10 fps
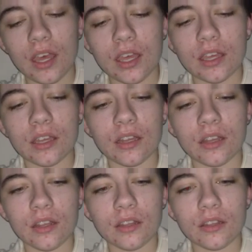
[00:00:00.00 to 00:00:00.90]

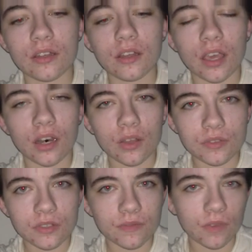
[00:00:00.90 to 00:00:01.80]
in the
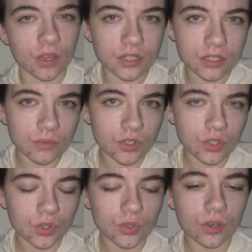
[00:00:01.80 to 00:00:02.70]
diagnosis of autism in
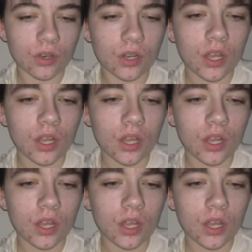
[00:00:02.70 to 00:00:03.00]
children.